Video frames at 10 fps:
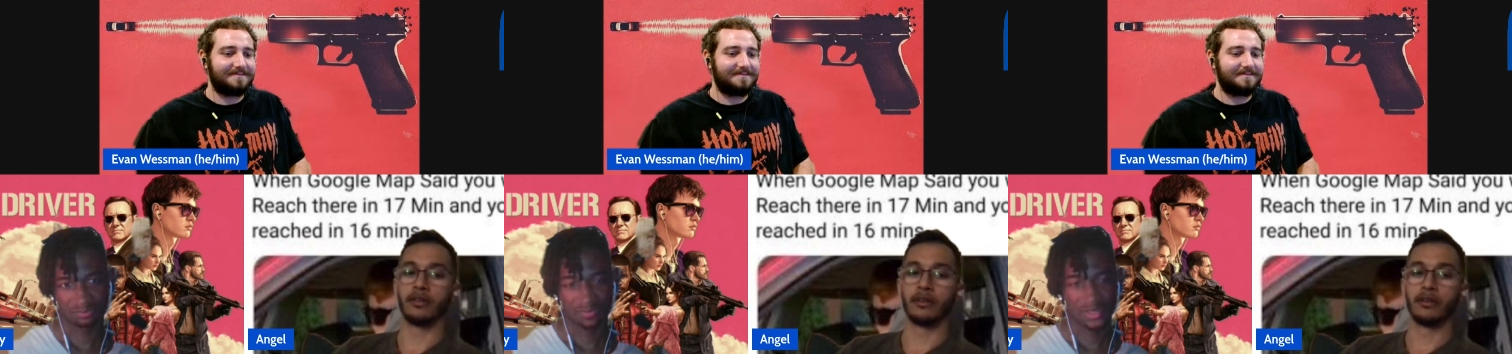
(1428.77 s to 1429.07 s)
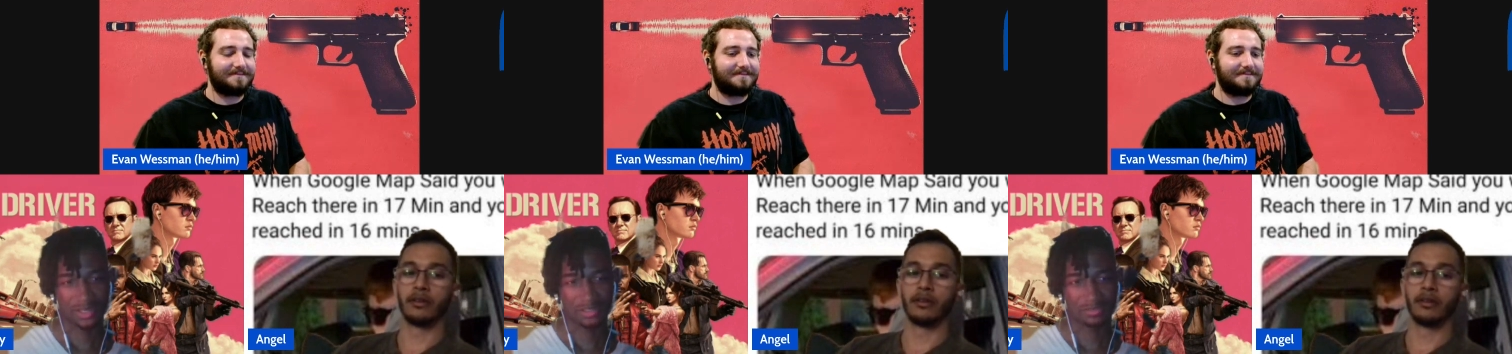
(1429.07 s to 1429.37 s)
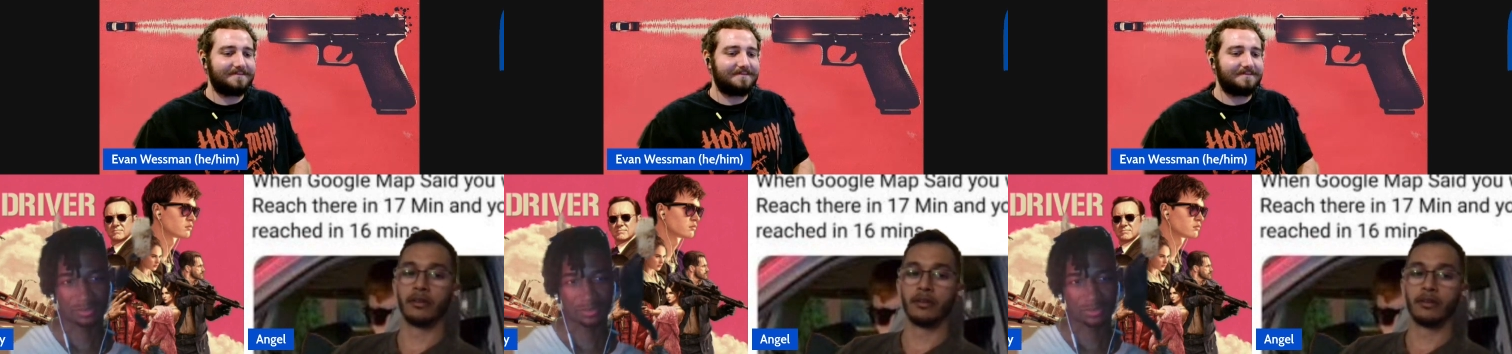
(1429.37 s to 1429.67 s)
Speaker 1: None
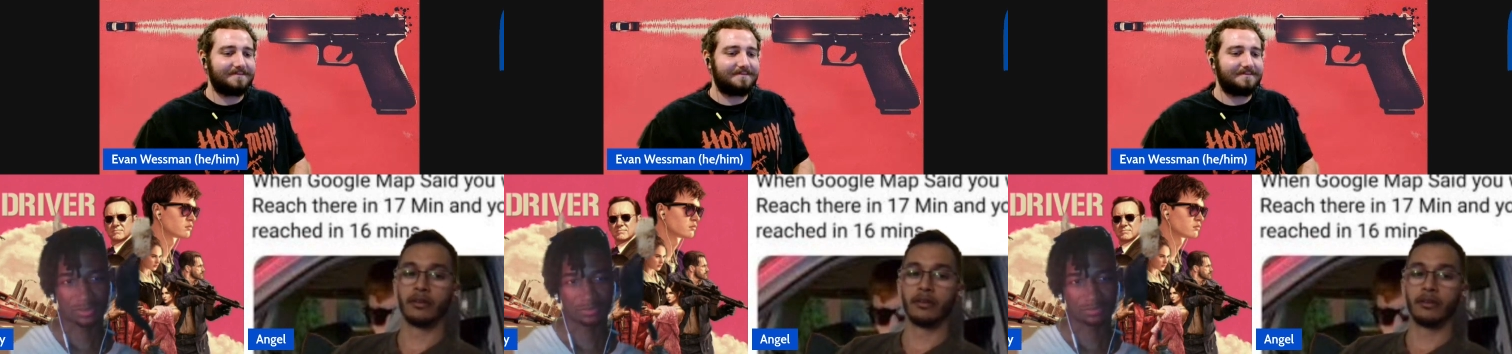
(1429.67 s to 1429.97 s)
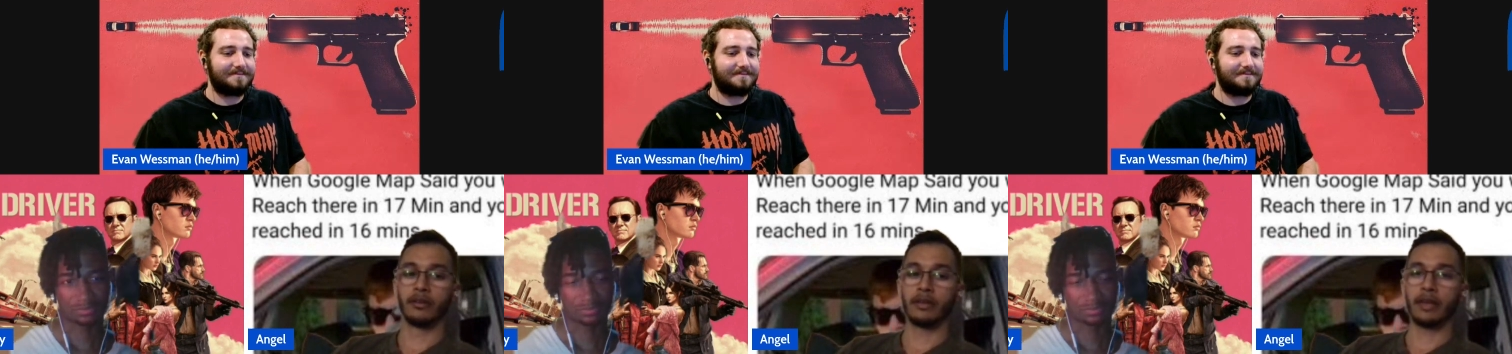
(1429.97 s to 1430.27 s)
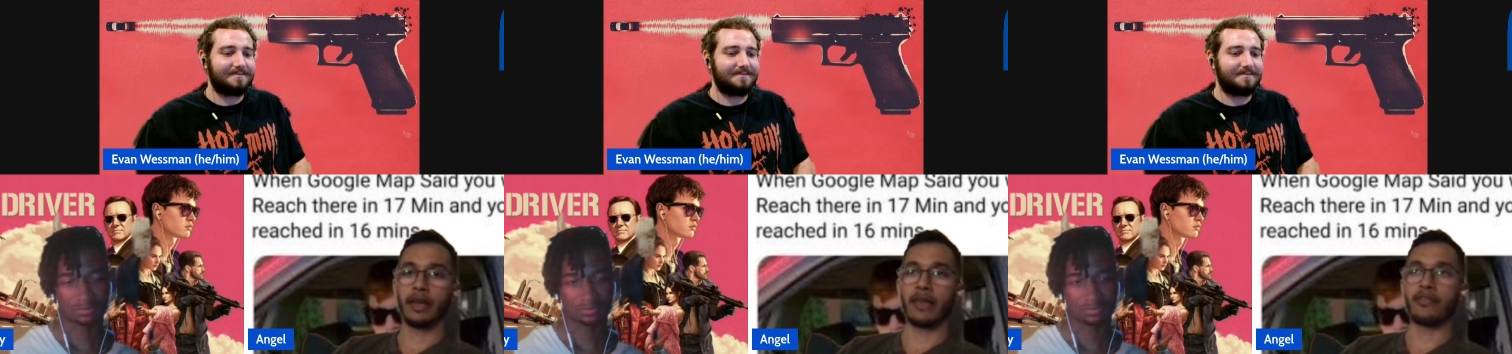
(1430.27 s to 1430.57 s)
of them are
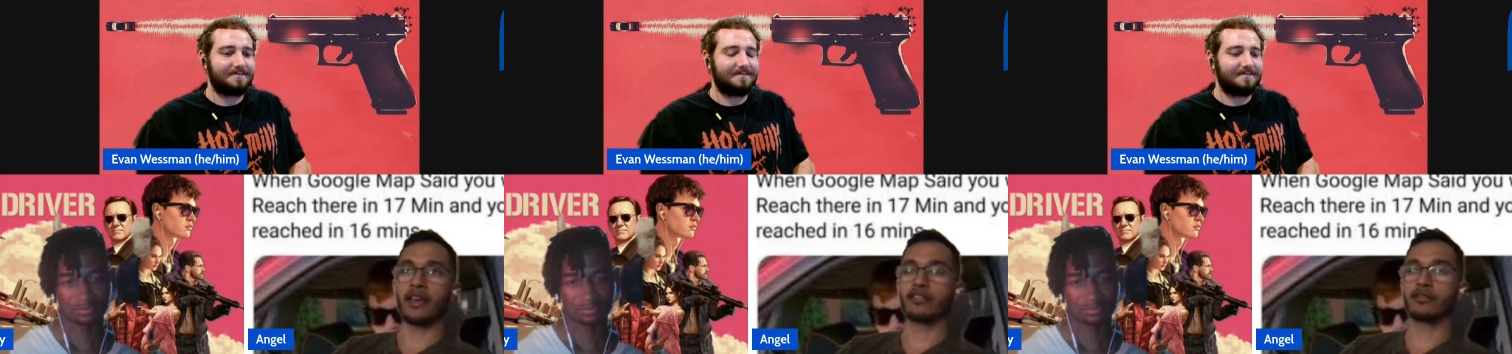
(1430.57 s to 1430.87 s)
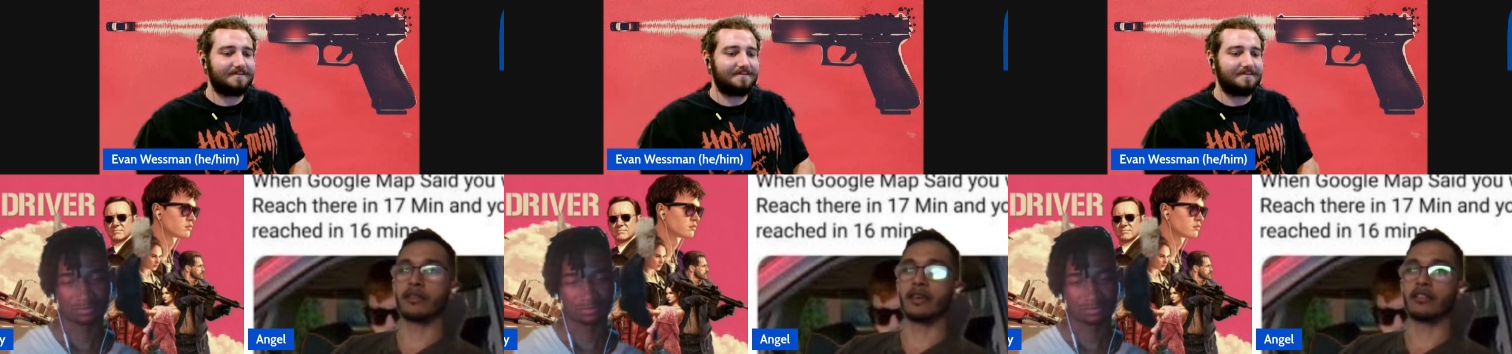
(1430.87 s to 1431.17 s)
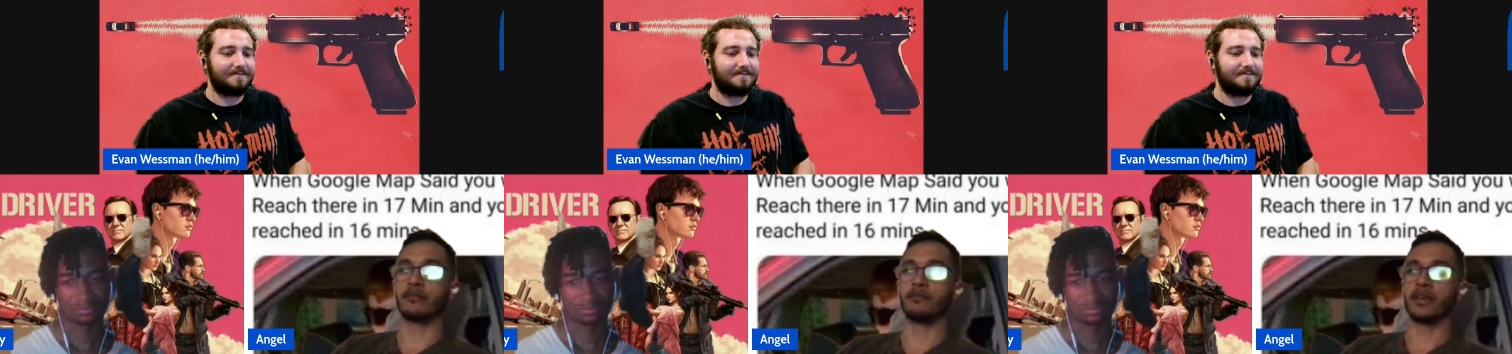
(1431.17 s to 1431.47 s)
and that's that's a
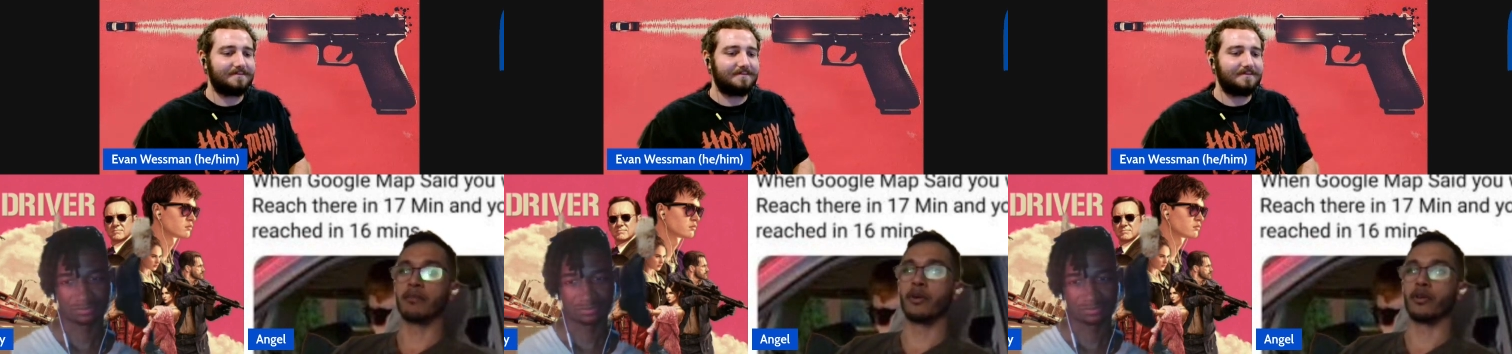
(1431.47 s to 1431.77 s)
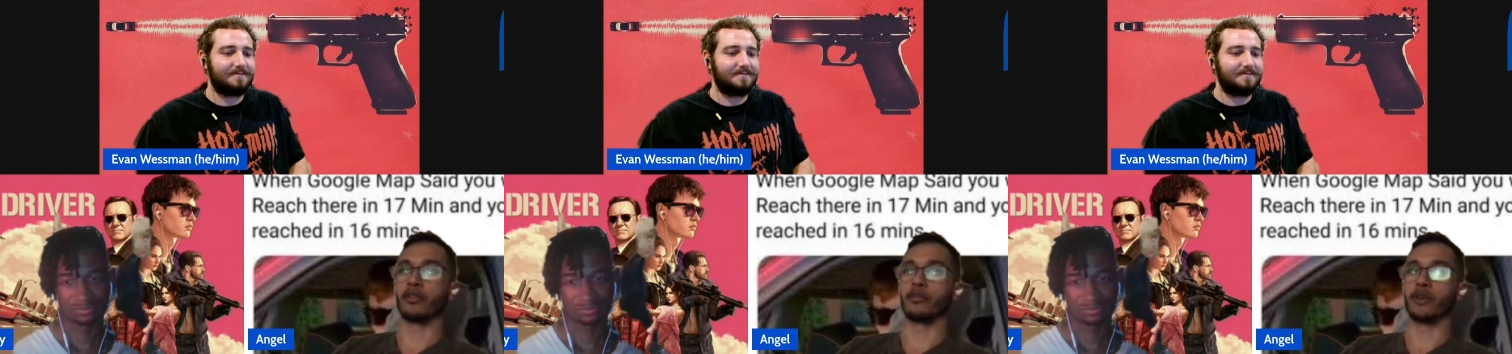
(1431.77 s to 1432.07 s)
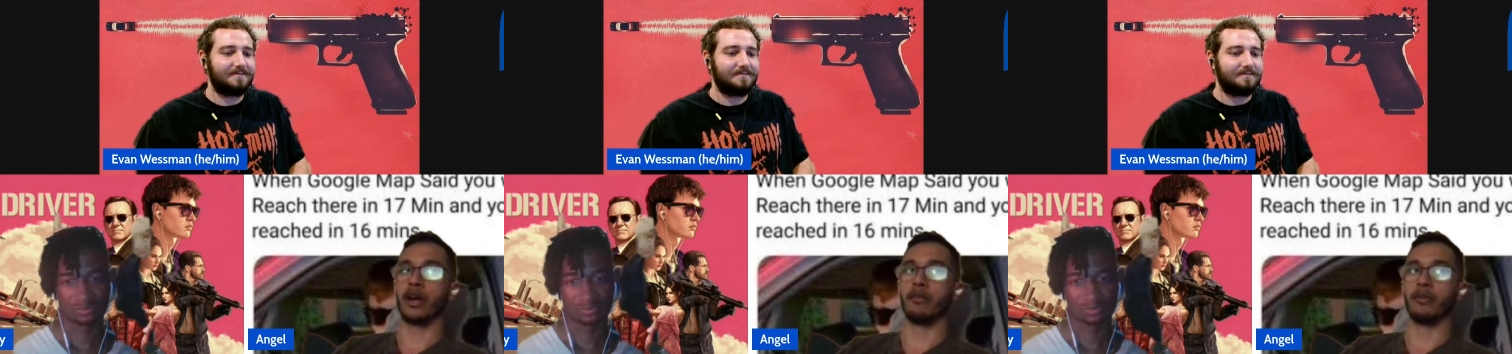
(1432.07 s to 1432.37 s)
big part of the
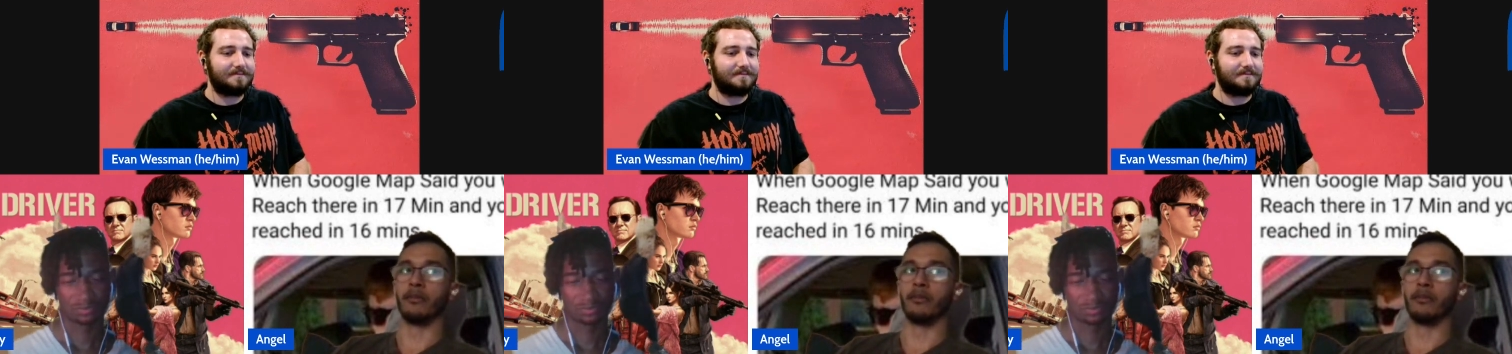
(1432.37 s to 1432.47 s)
problem